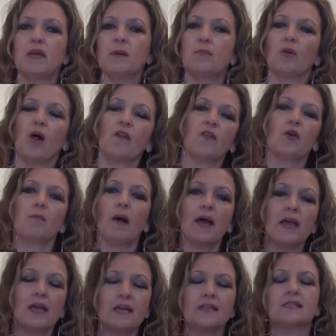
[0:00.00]
people on their
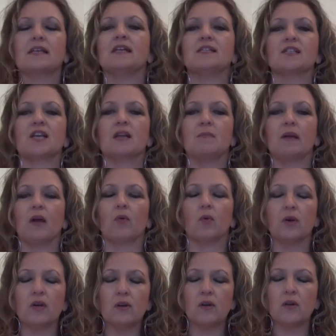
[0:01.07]
bikes, and it's going to be
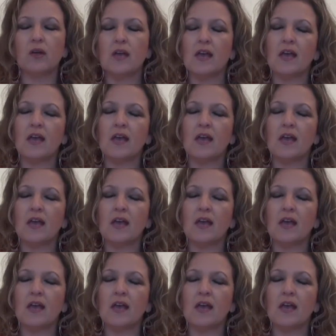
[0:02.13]
a real